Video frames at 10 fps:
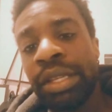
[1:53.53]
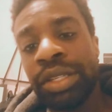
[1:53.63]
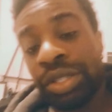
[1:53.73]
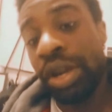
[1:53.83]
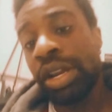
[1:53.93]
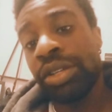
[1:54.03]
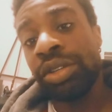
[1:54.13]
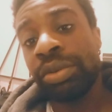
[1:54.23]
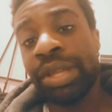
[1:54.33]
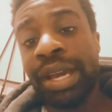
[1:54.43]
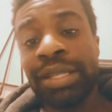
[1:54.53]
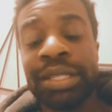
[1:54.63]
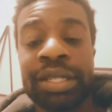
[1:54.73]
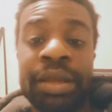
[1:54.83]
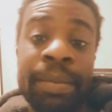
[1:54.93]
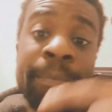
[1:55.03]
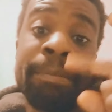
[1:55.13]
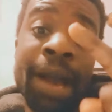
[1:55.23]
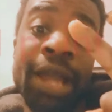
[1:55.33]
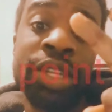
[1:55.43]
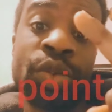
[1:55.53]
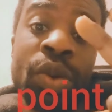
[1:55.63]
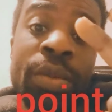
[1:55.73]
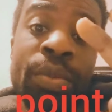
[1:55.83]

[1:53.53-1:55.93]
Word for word: Sorry, dude, but that's minus one